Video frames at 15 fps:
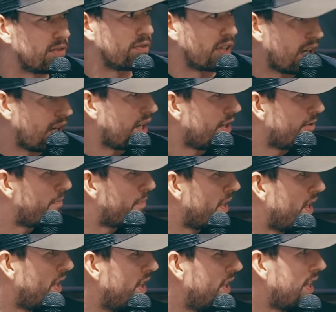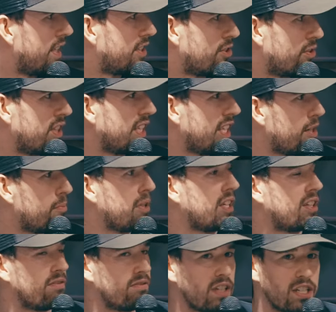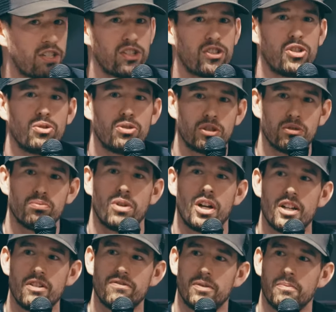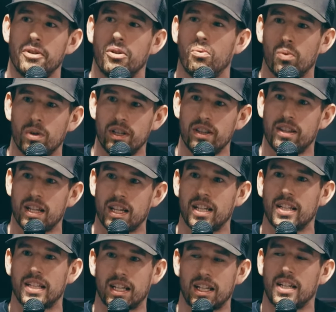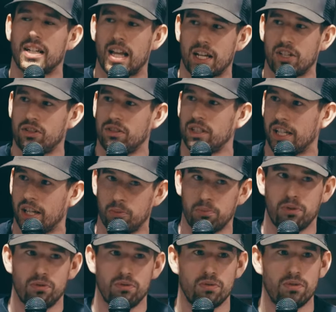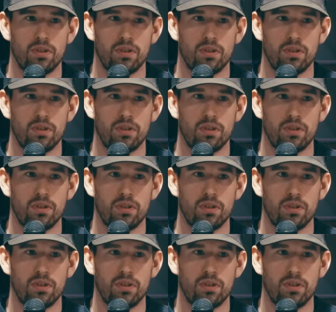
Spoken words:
of God. And so the enemy convinces you to run from the one thing that can actually help you.